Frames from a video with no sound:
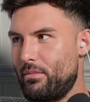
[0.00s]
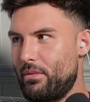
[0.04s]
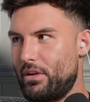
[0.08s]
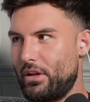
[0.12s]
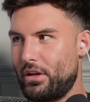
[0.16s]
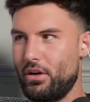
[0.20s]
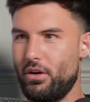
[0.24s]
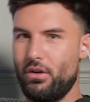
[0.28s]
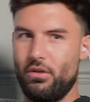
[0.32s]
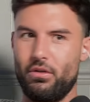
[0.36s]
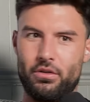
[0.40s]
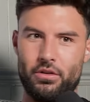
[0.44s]
with
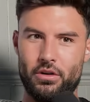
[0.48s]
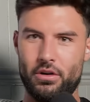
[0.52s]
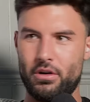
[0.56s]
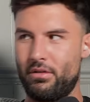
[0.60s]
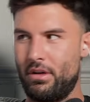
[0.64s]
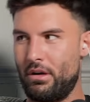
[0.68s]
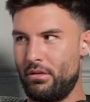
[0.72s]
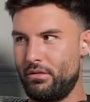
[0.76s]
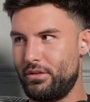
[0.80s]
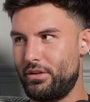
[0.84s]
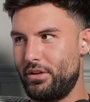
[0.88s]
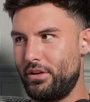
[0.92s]
Nicole, and you're
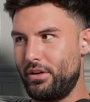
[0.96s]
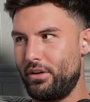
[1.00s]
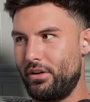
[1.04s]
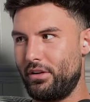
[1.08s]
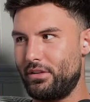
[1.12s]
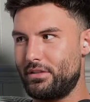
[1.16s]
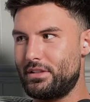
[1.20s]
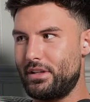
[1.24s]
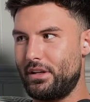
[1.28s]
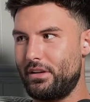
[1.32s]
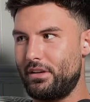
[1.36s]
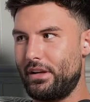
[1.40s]
around her.
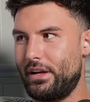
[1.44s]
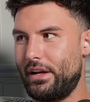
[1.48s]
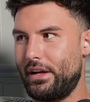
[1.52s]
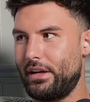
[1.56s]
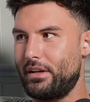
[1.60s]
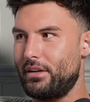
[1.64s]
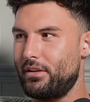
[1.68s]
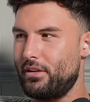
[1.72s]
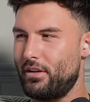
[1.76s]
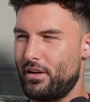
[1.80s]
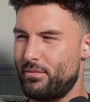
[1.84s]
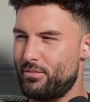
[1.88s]
Stuff
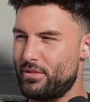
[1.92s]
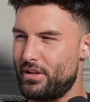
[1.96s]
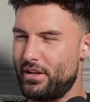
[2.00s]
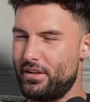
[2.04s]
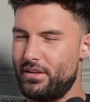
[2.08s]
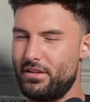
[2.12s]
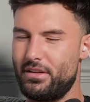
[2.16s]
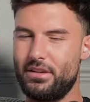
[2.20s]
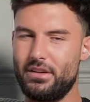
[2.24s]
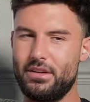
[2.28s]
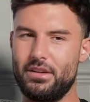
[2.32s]
like, you know what I'm